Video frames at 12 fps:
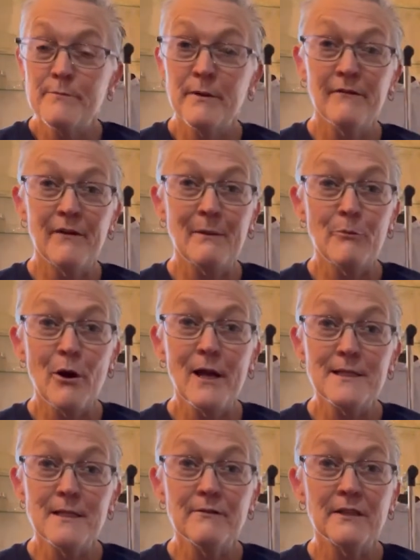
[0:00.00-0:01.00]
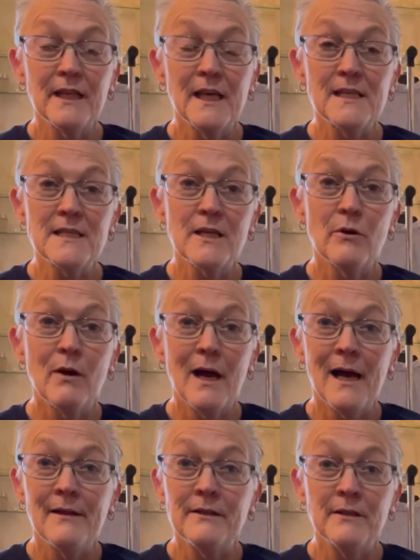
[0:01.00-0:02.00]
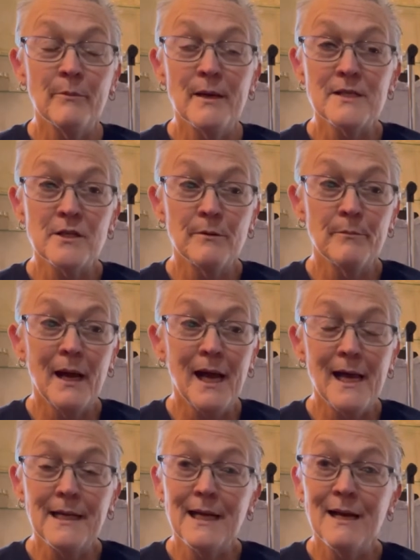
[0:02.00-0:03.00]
but if I price everything so high that nobody's going to buy it,